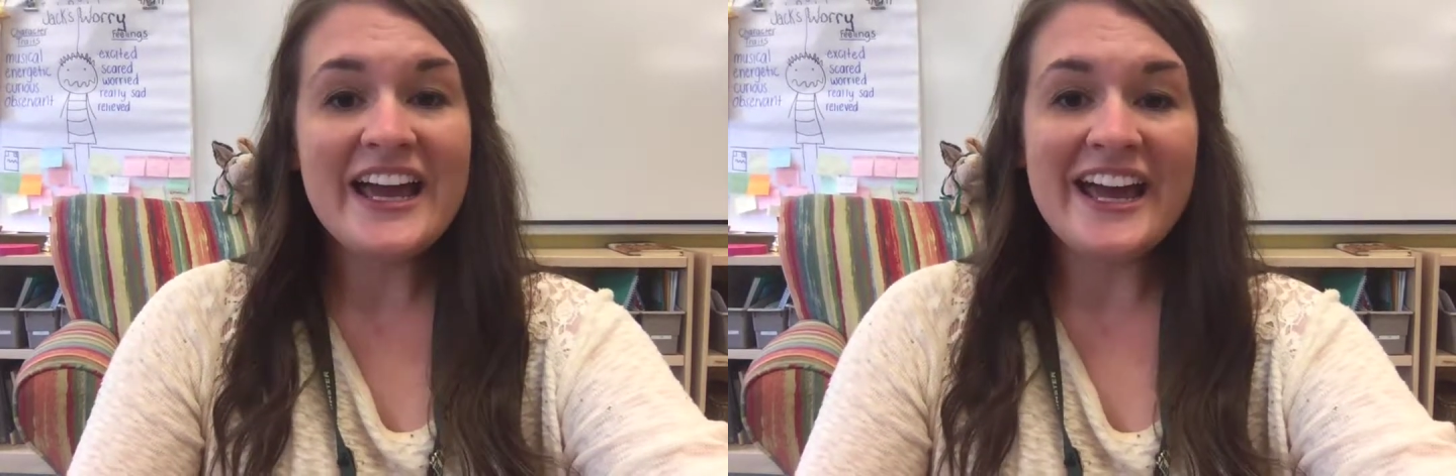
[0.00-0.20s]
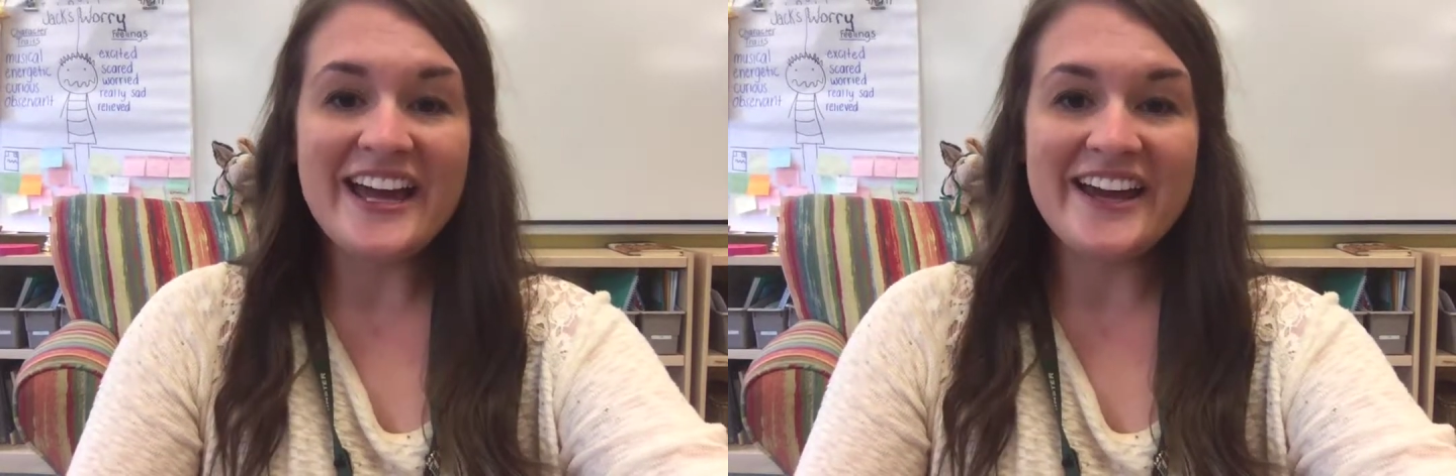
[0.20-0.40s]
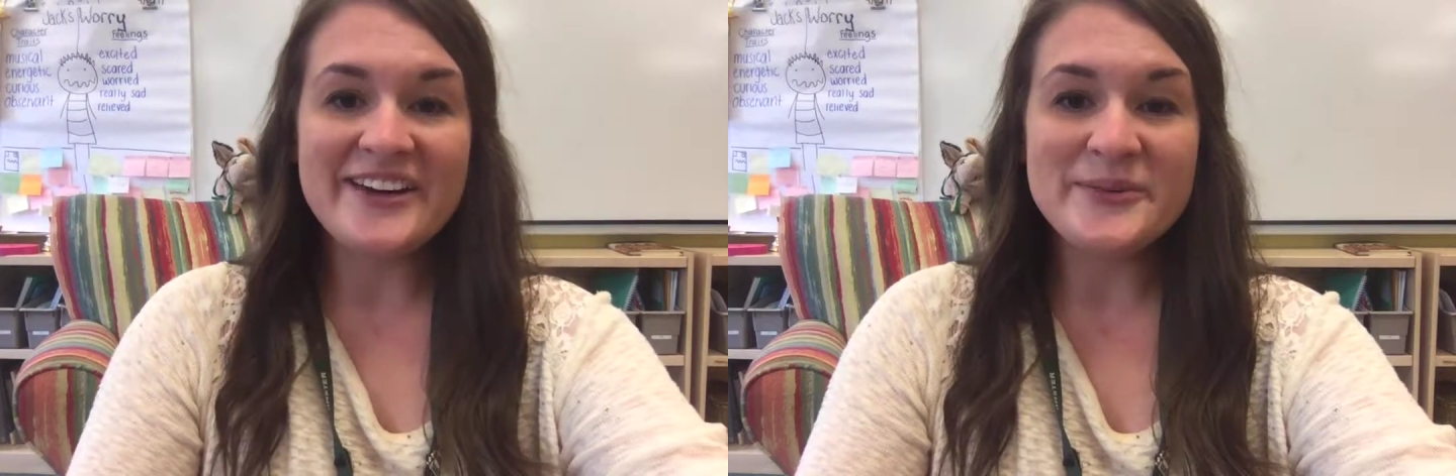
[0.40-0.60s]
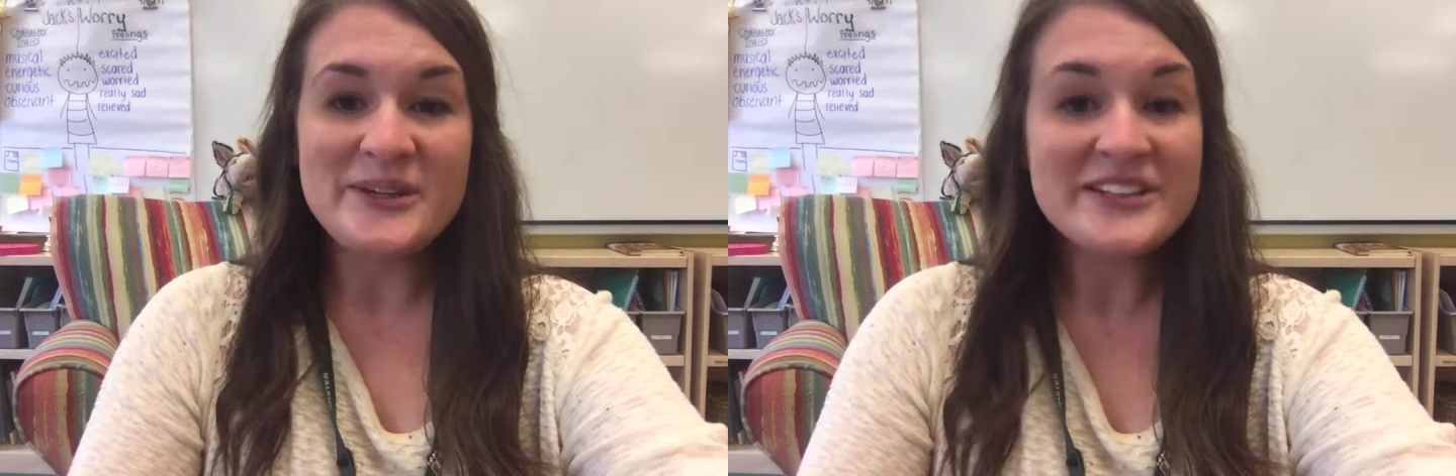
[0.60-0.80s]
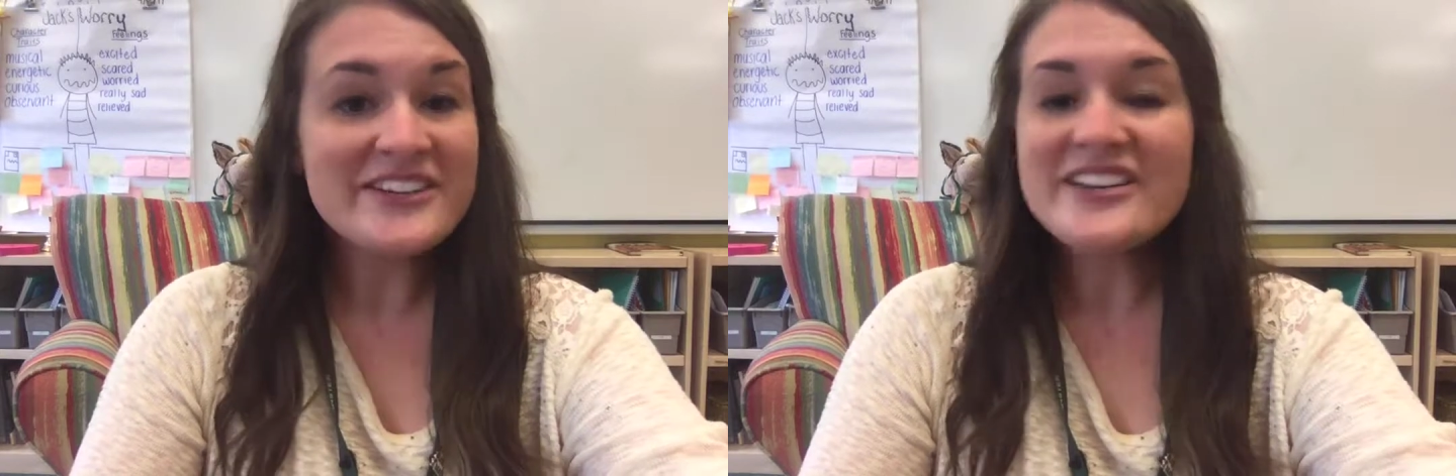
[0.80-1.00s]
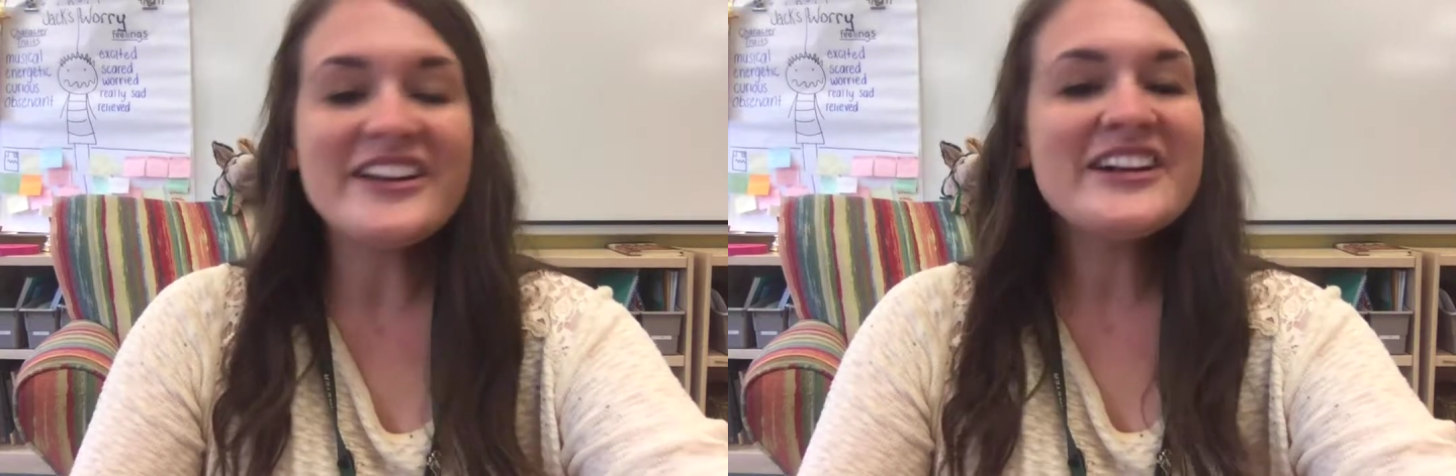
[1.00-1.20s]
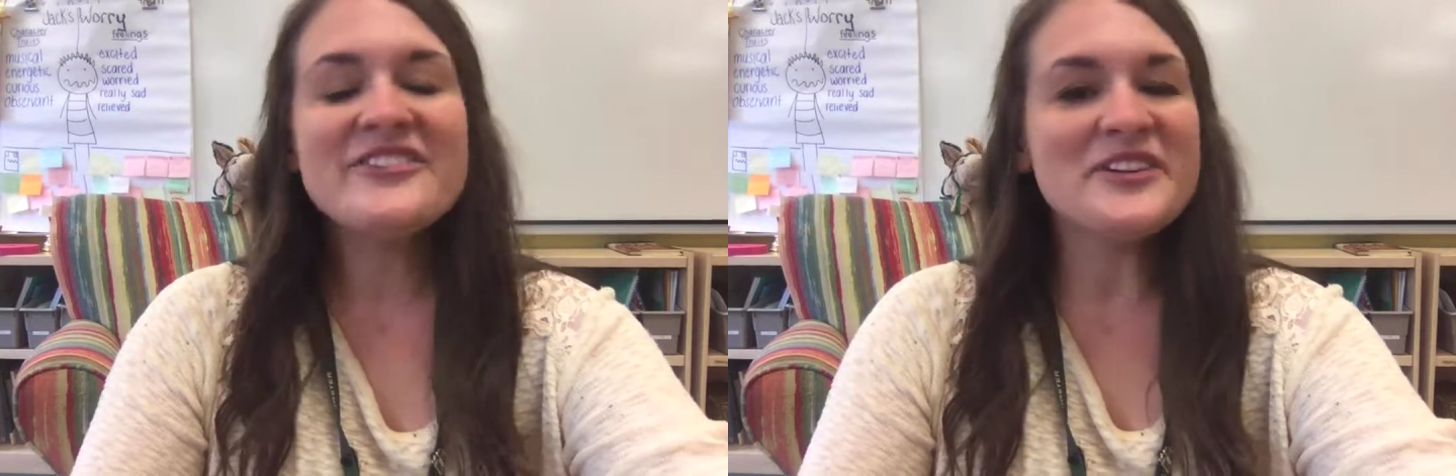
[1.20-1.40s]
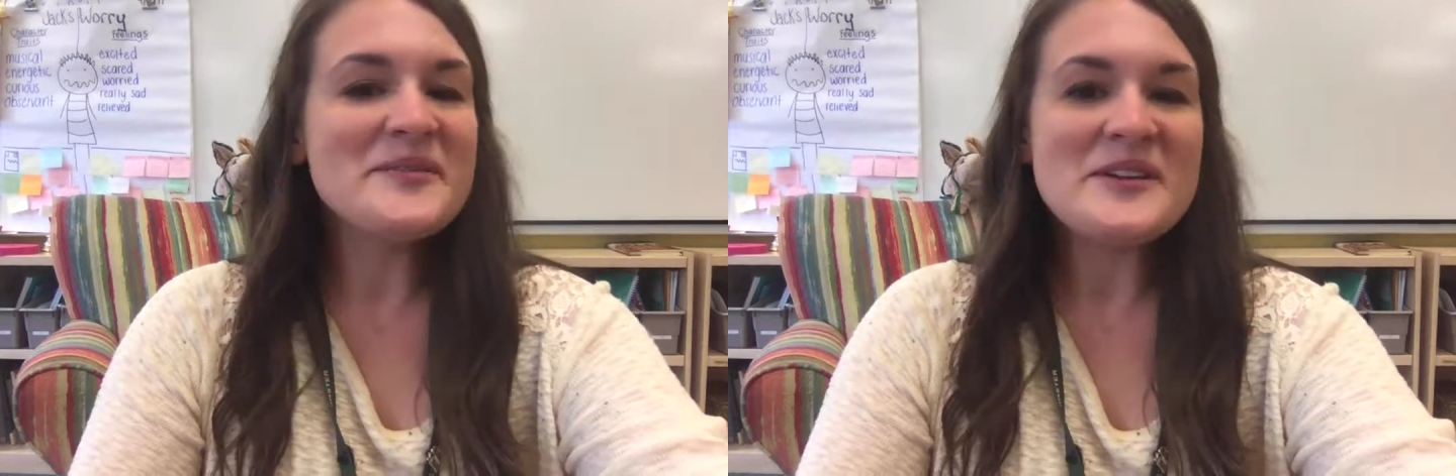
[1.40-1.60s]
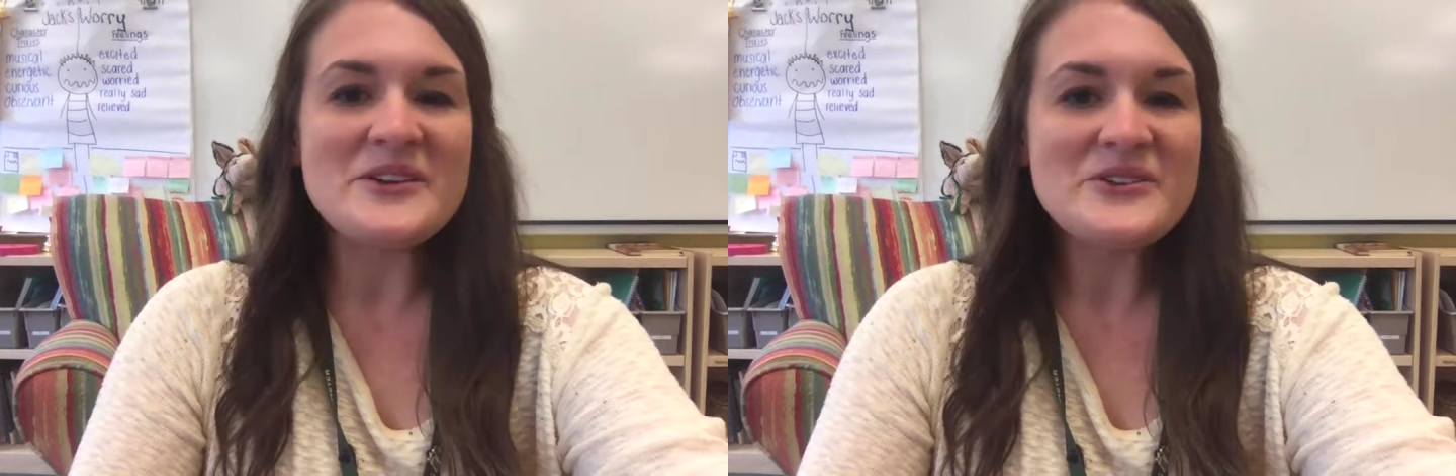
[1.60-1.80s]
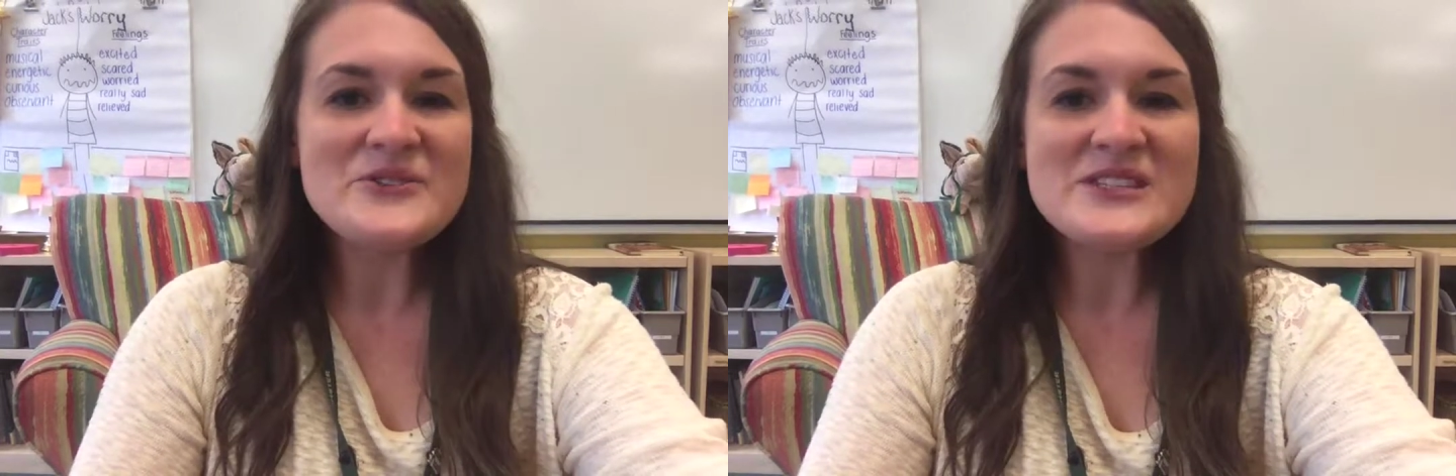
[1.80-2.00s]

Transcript: and we love hearing from you.